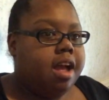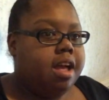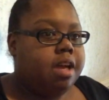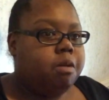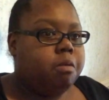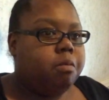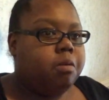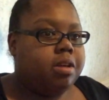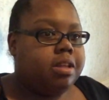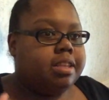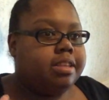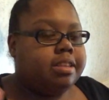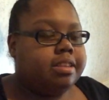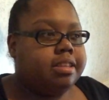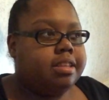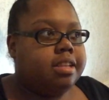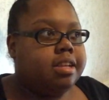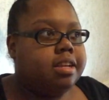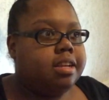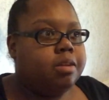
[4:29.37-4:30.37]
it
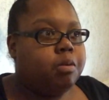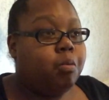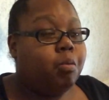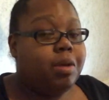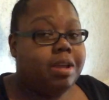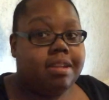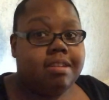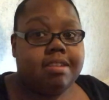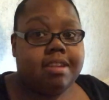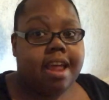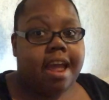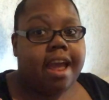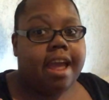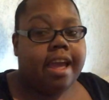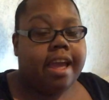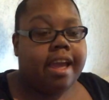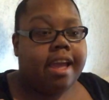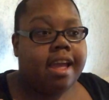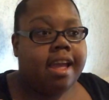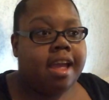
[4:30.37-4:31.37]
was
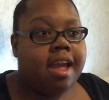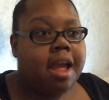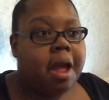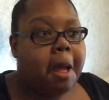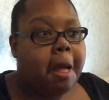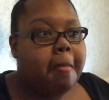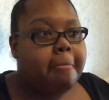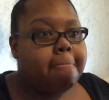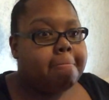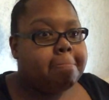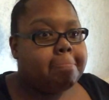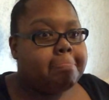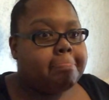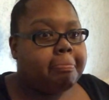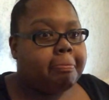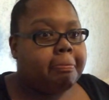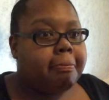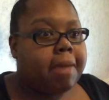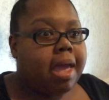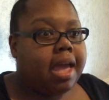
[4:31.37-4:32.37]
Wednesday,
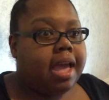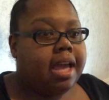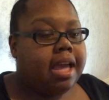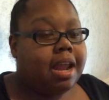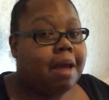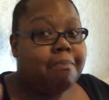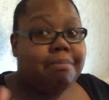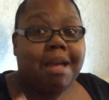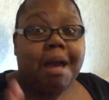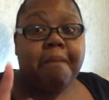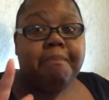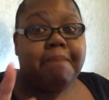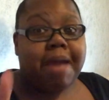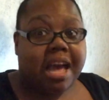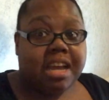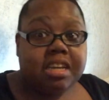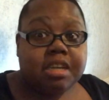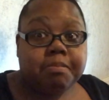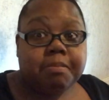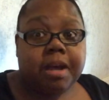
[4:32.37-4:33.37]
and I'm not
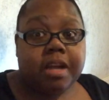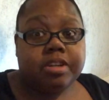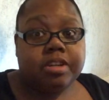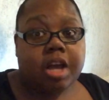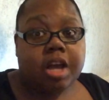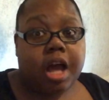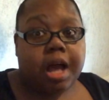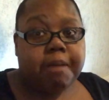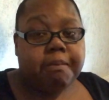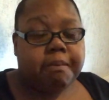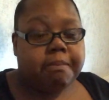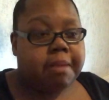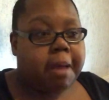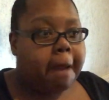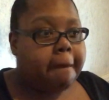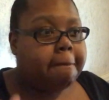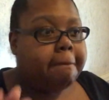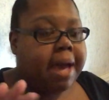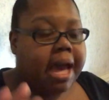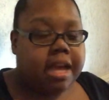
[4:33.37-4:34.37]
bashing my job. I'm
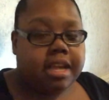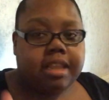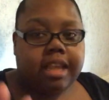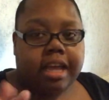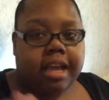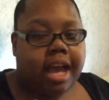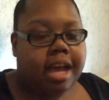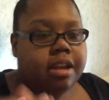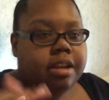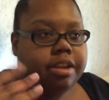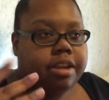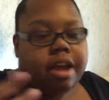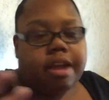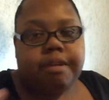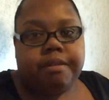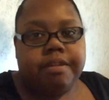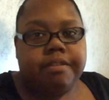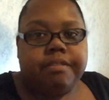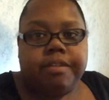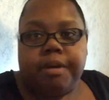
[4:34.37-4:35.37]
not like, y'all
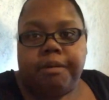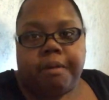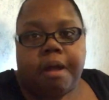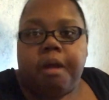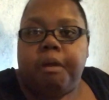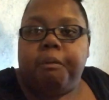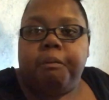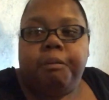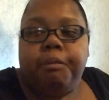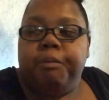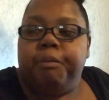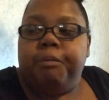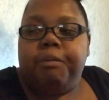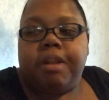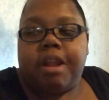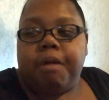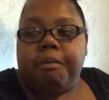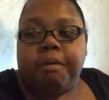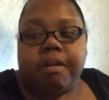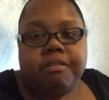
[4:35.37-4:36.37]
don't even know
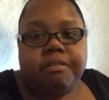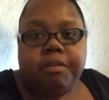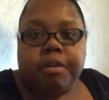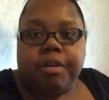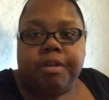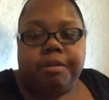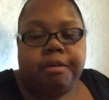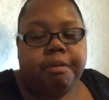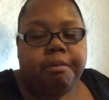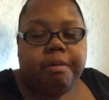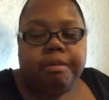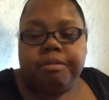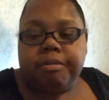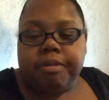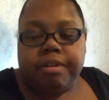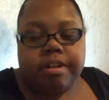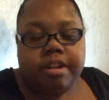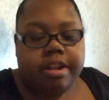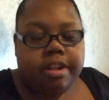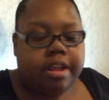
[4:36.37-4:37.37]
what I work for, who I work
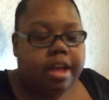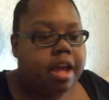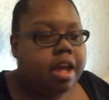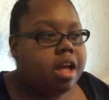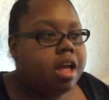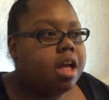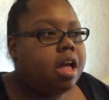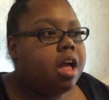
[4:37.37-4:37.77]
for, none of that.